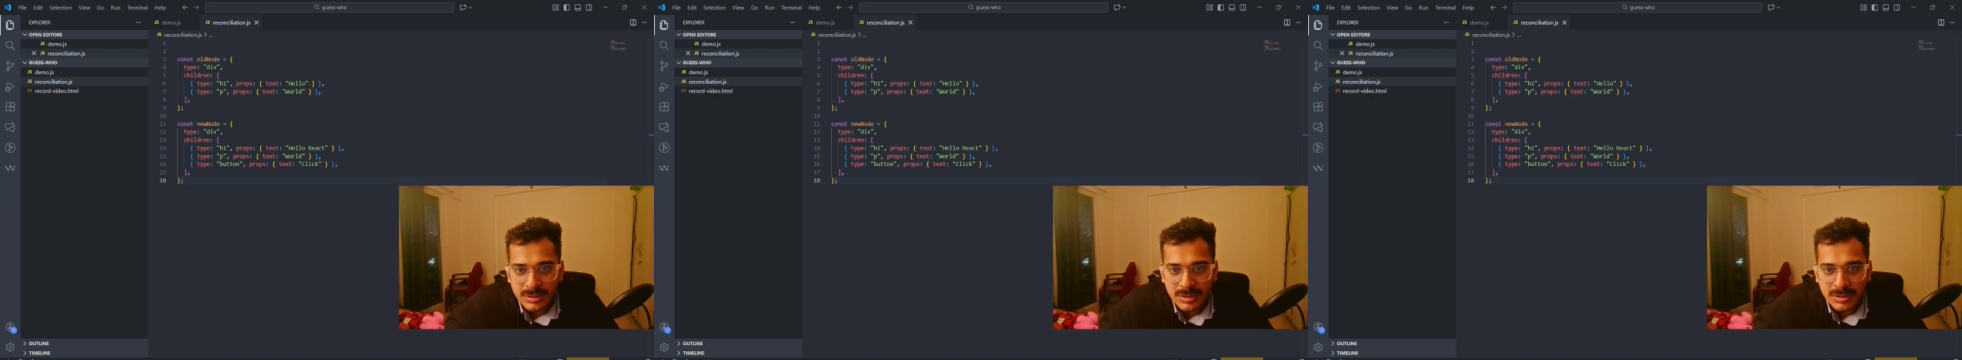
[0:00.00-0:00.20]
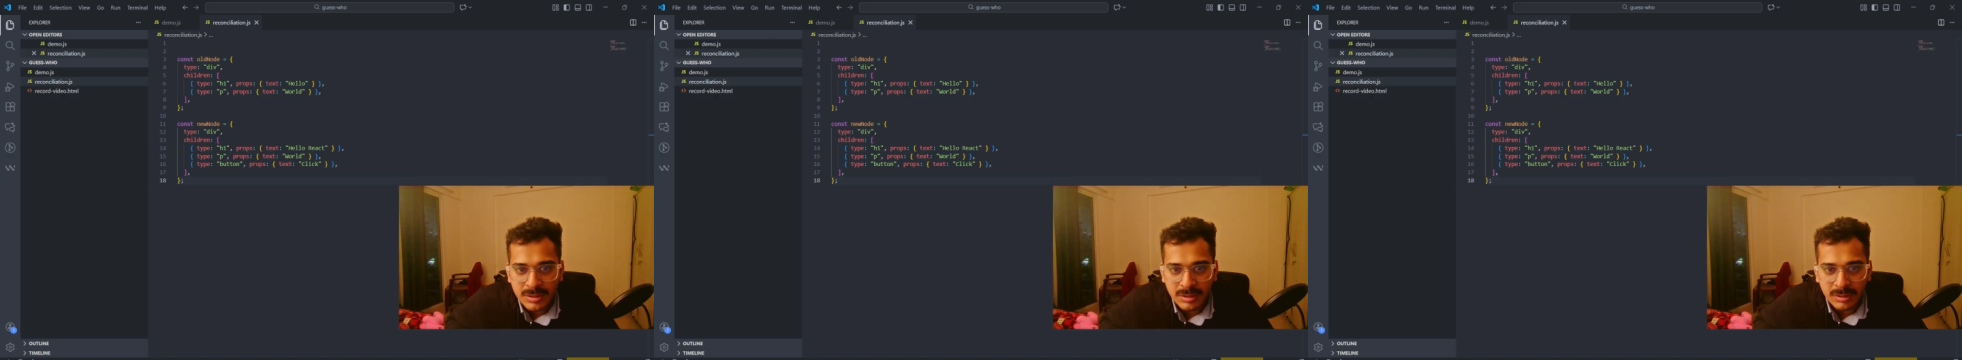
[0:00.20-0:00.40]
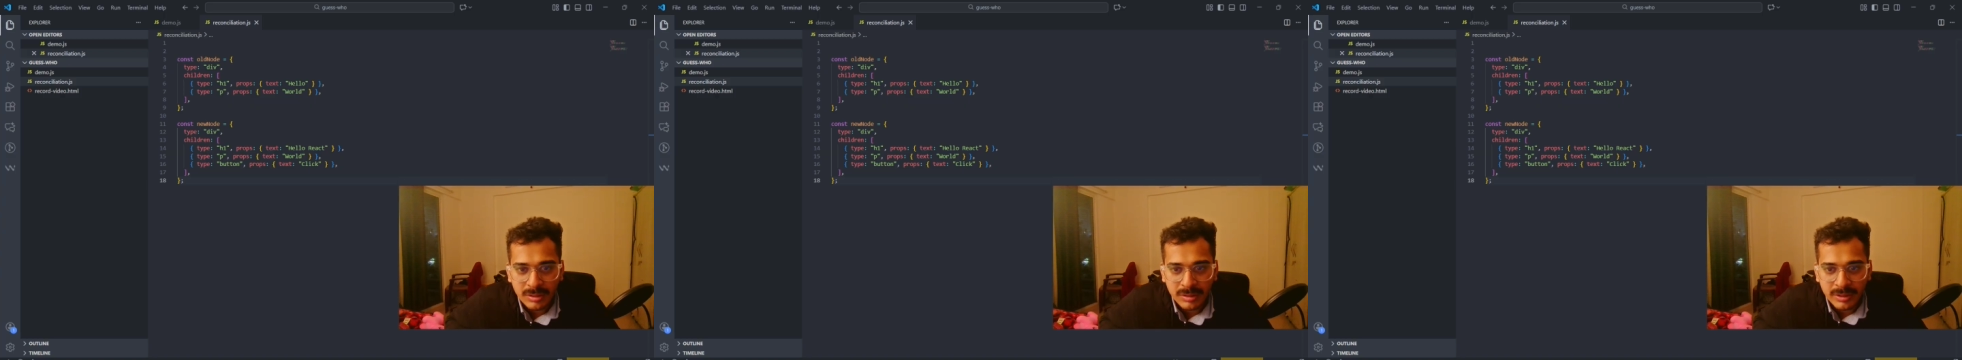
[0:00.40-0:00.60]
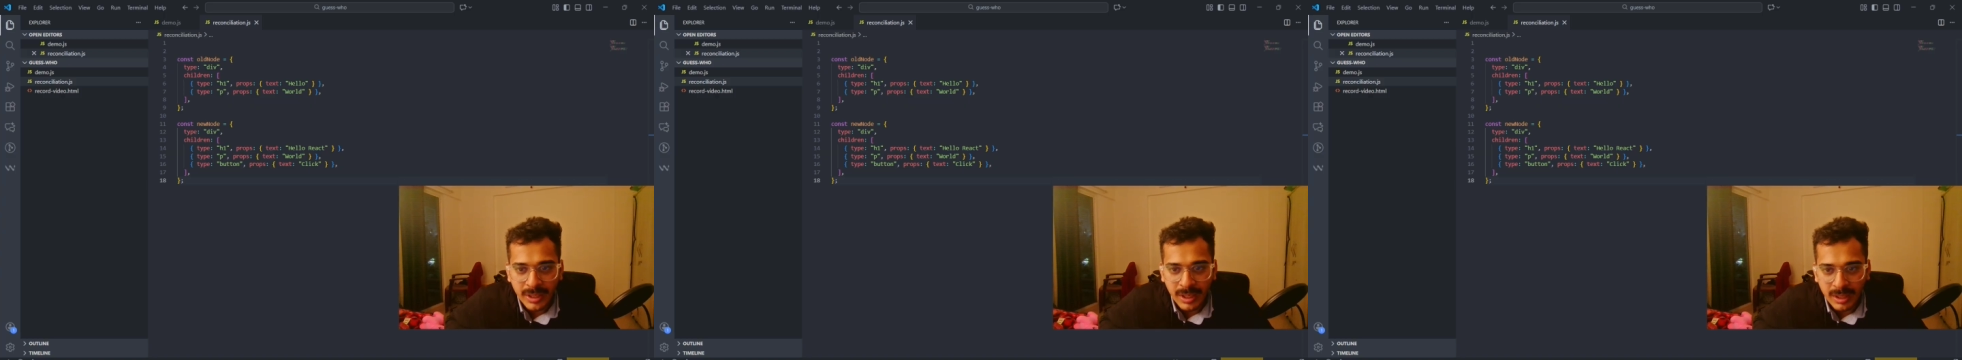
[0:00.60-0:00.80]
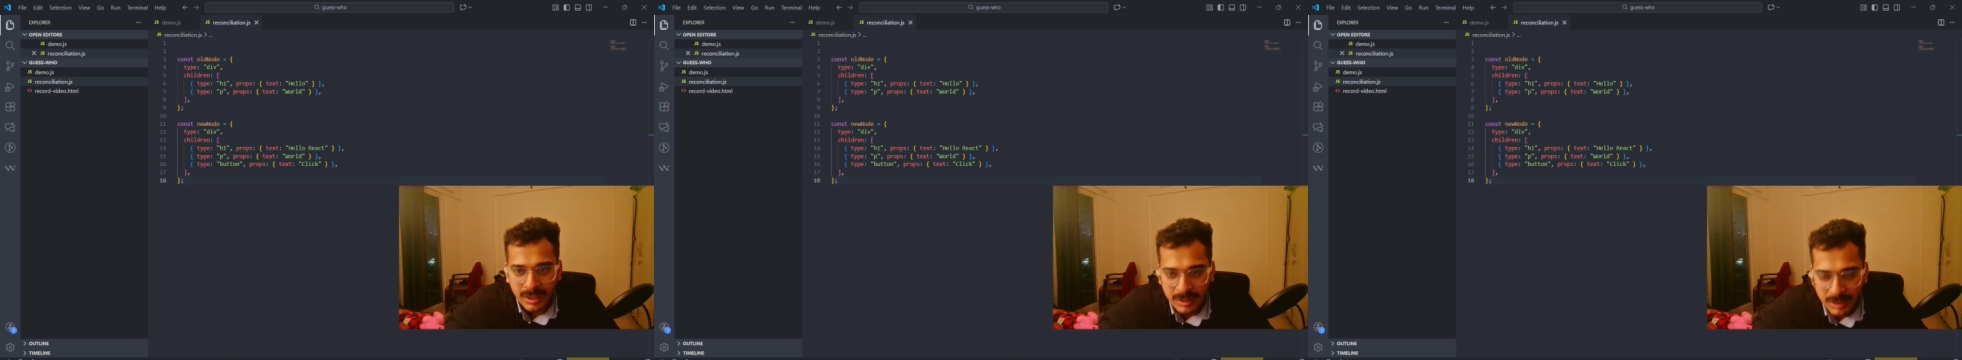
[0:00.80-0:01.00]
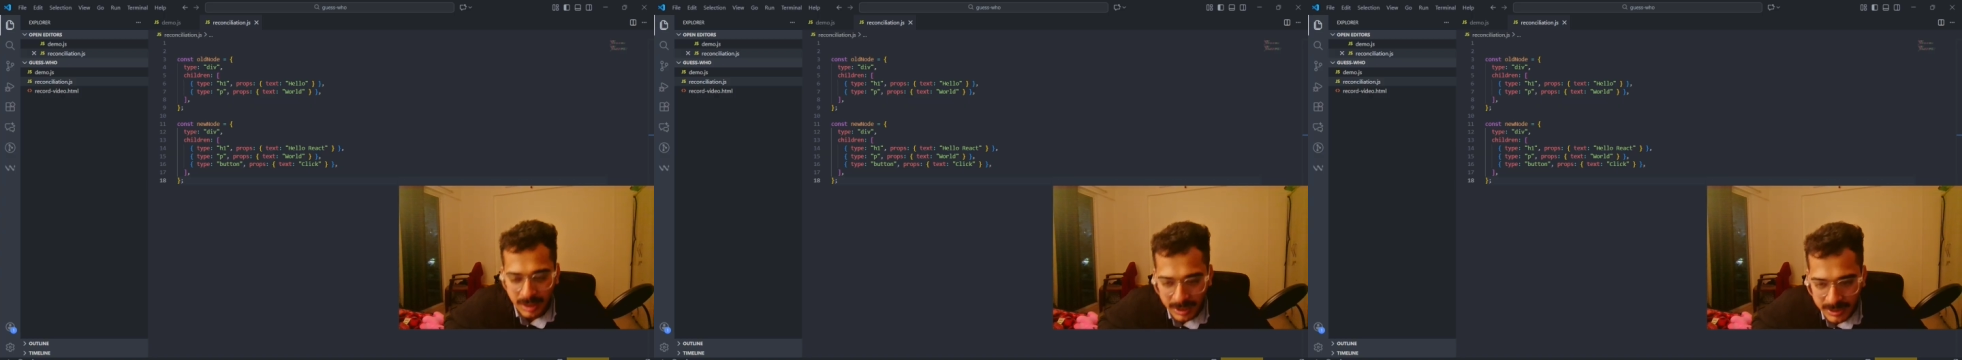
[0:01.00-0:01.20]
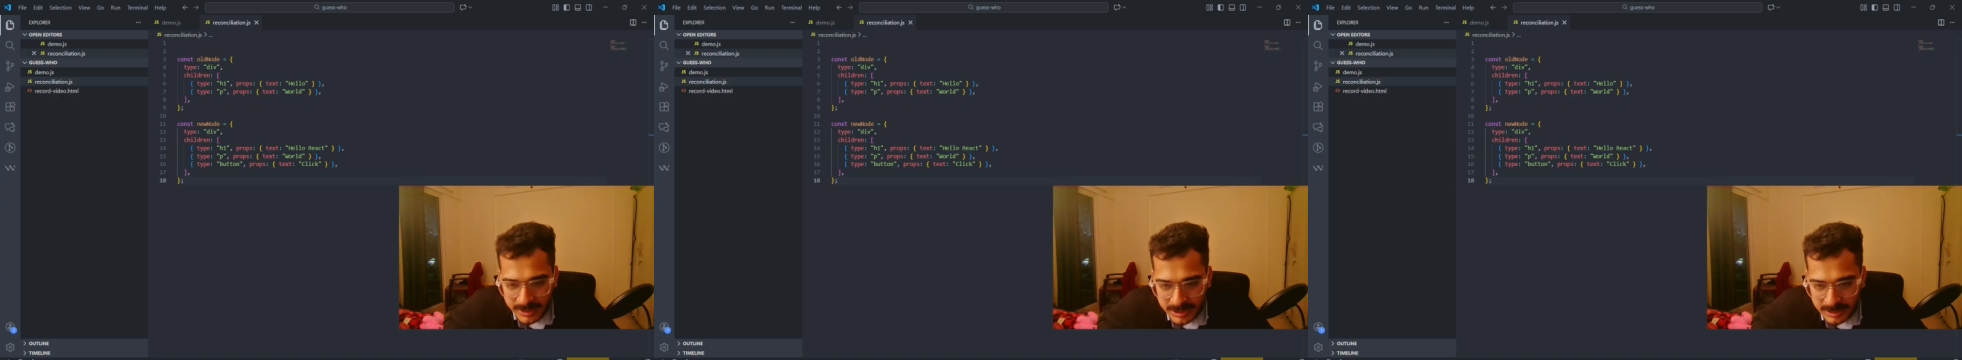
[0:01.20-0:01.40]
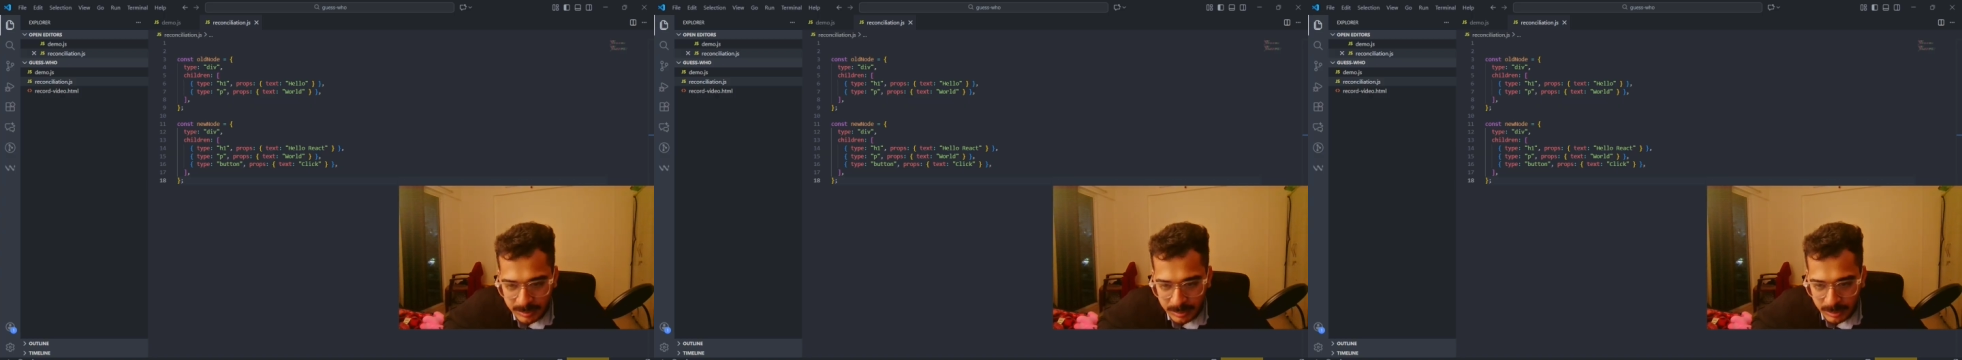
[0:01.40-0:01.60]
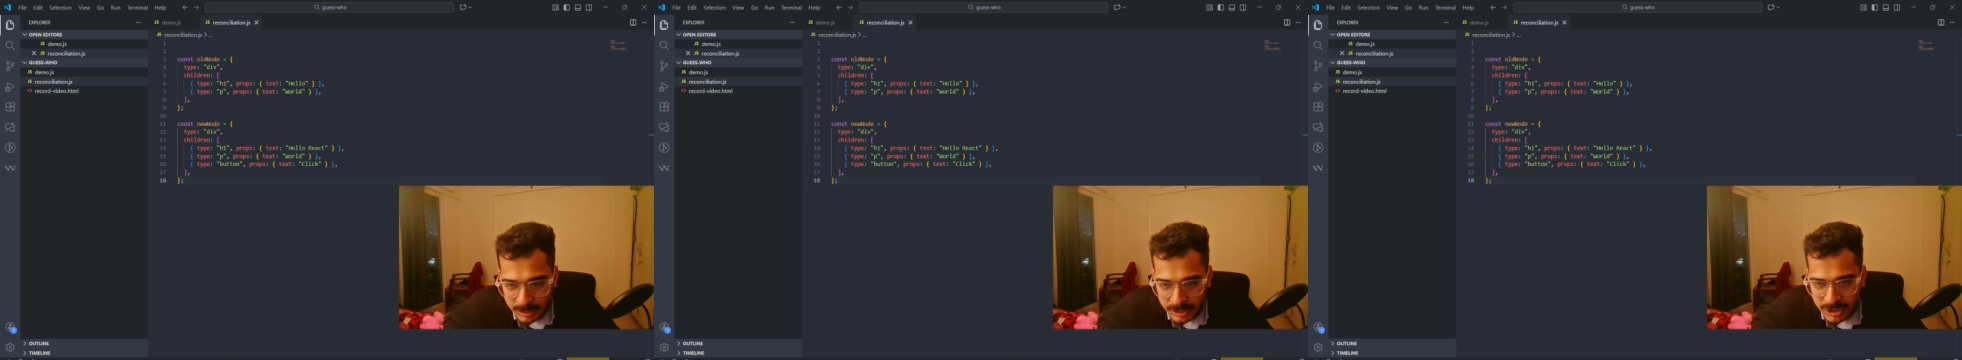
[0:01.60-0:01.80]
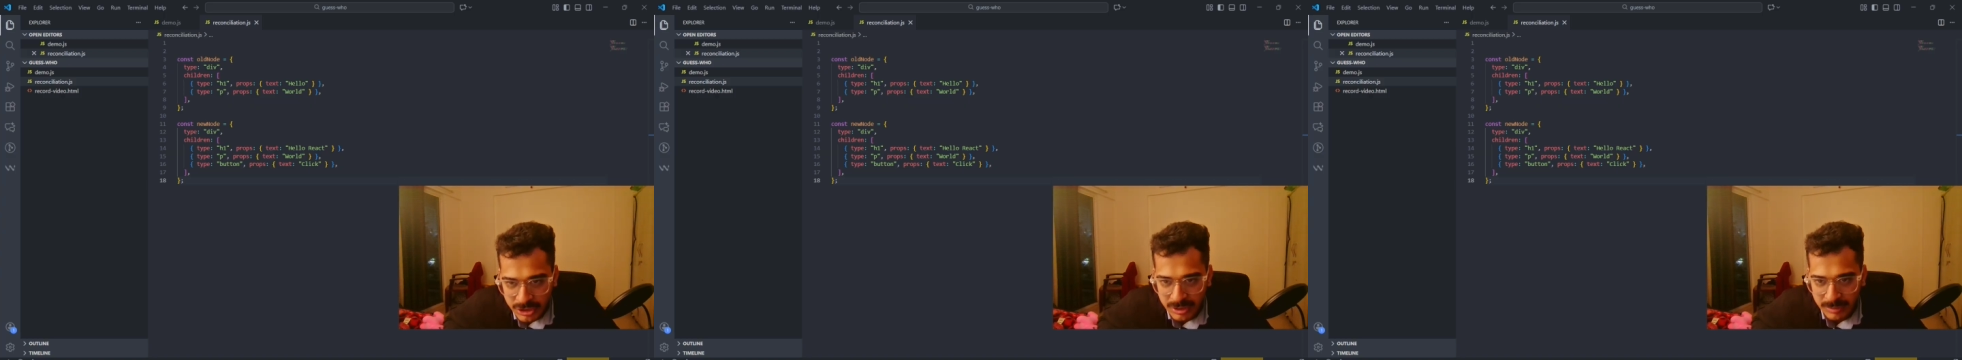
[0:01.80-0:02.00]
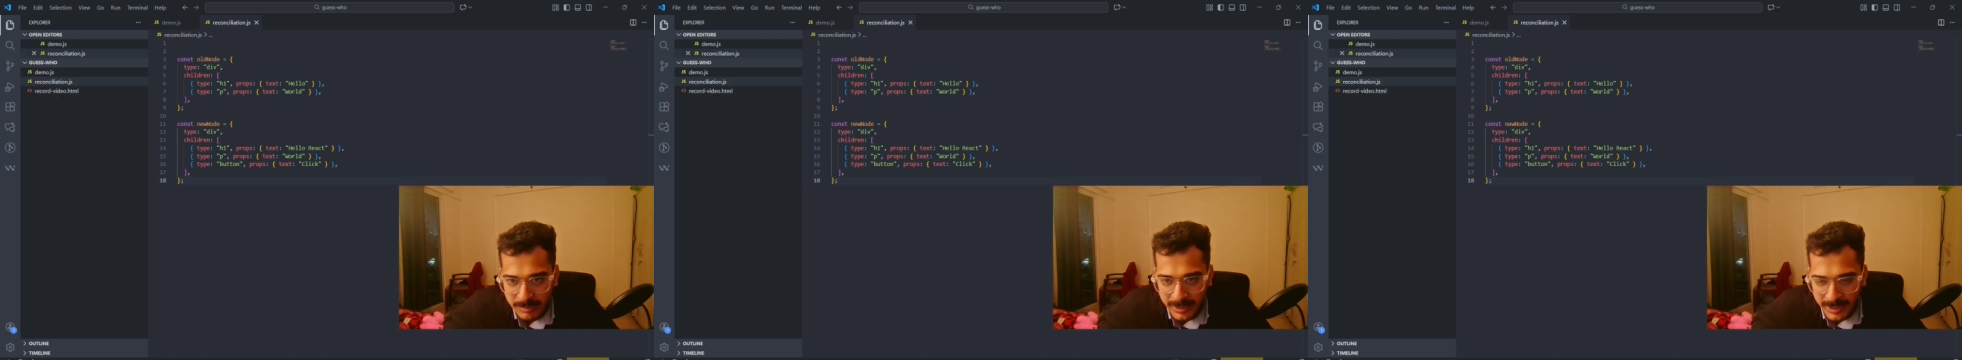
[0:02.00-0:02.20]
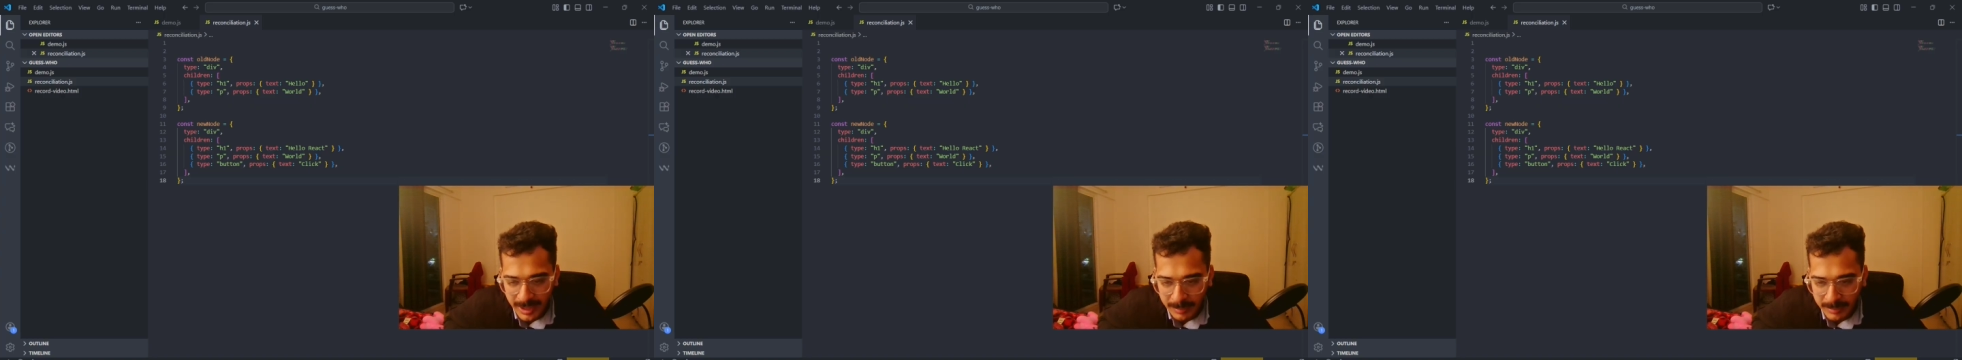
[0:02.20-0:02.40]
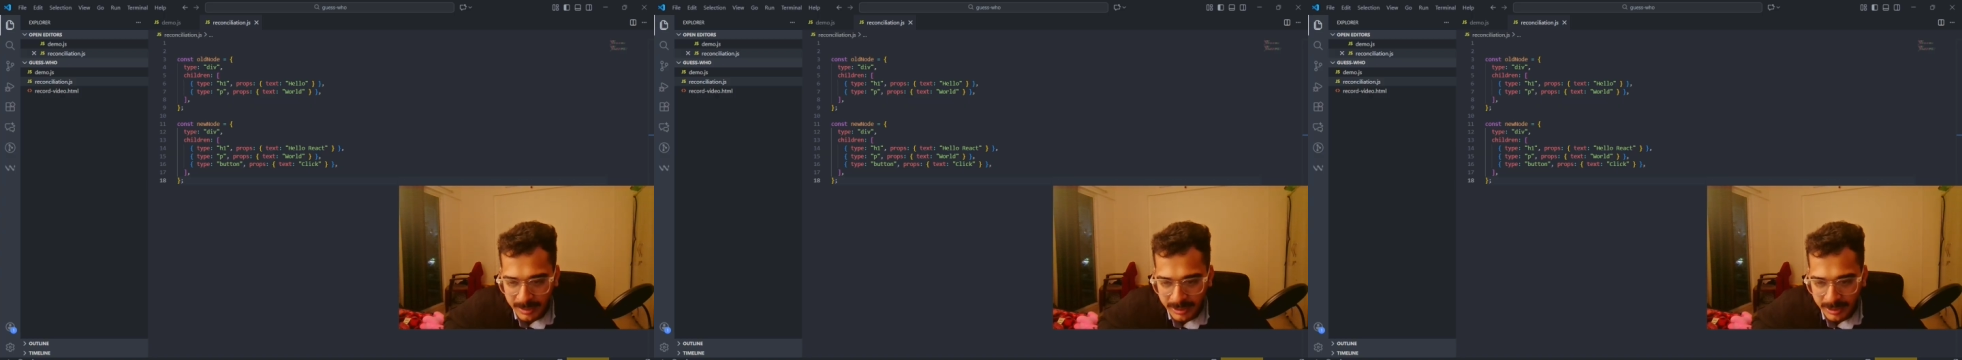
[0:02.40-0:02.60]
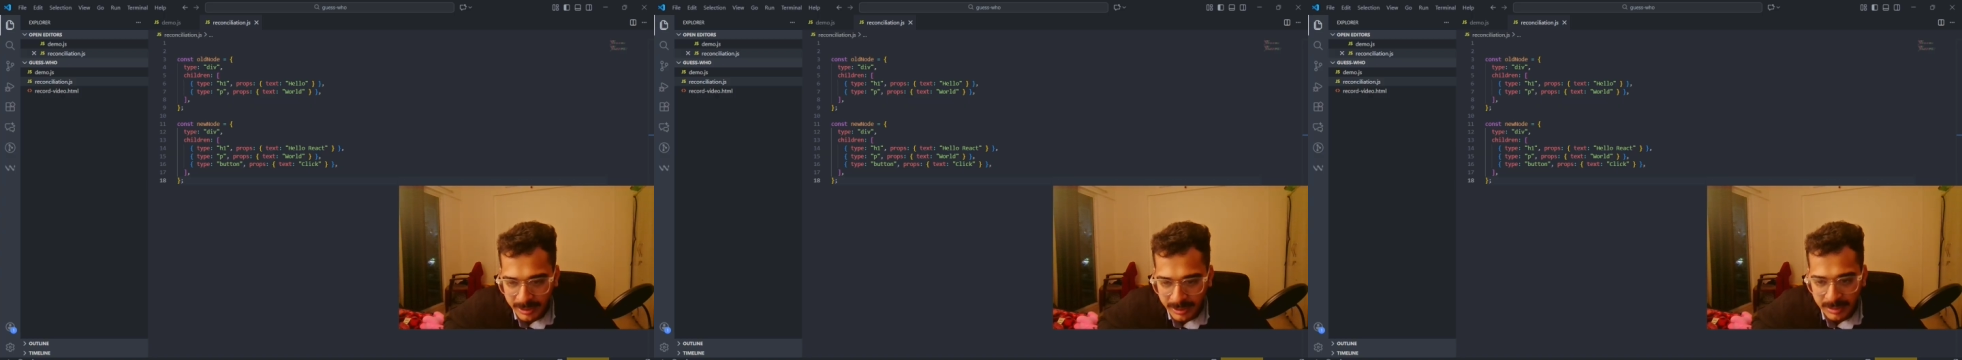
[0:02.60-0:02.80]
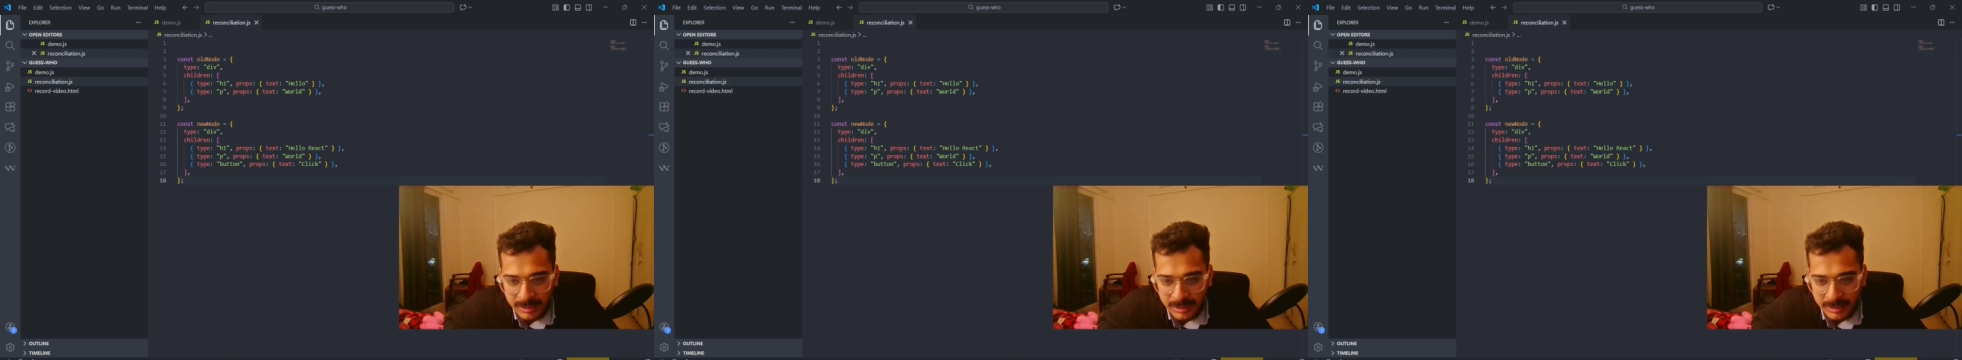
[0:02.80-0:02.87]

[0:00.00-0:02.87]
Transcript: so yeah, I'll just position my camera here.